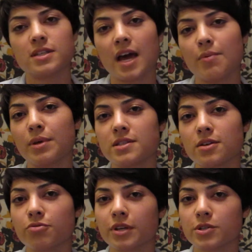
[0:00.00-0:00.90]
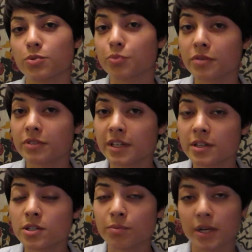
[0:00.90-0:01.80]
Habits of Racial
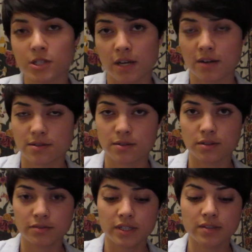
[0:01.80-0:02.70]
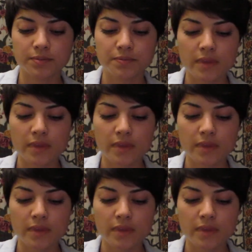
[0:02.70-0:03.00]
Privilege by Shannon Sullivan.